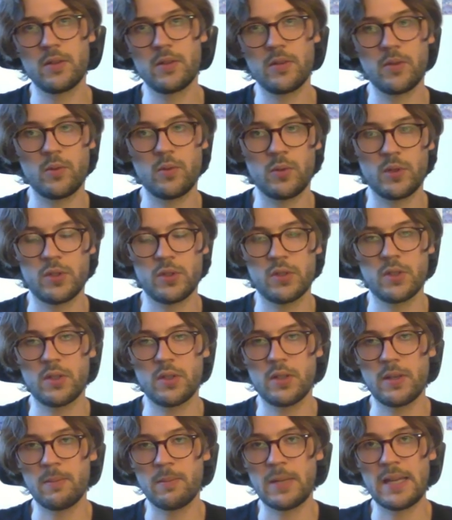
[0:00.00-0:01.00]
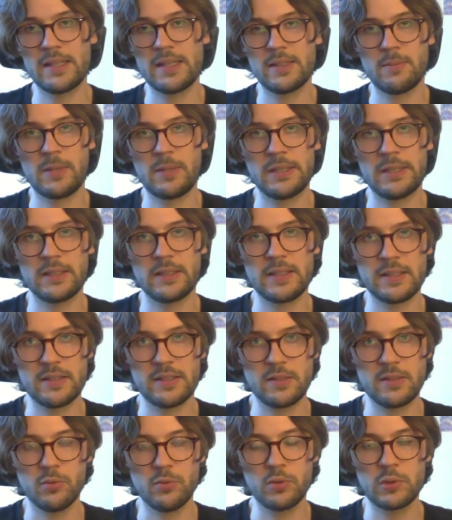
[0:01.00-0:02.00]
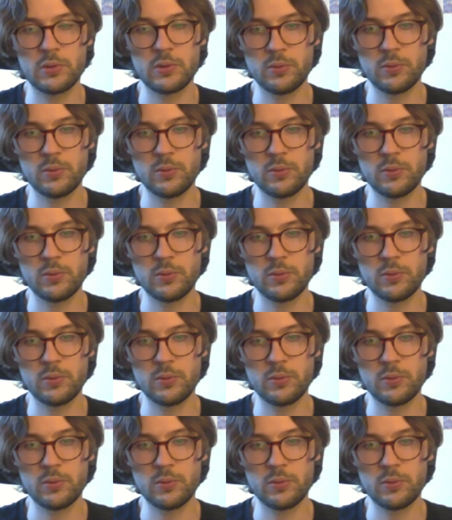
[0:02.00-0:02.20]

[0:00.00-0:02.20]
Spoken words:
was a blast playing against the Buku.